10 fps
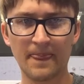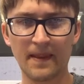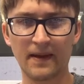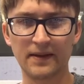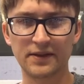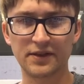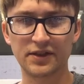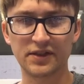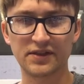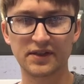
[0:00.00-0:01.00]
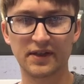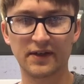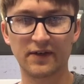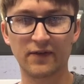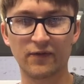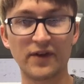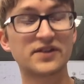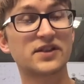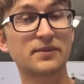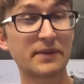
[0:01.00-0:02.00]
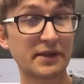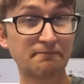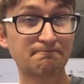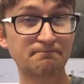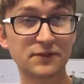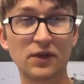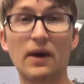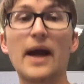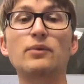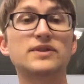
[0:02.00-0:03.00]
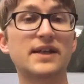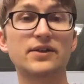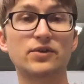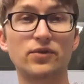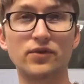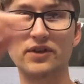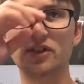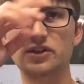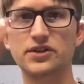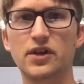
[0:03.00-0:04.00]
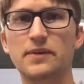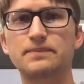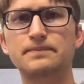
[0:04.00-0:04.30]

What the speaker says: it's just facing me. So I will tell you who the judges are.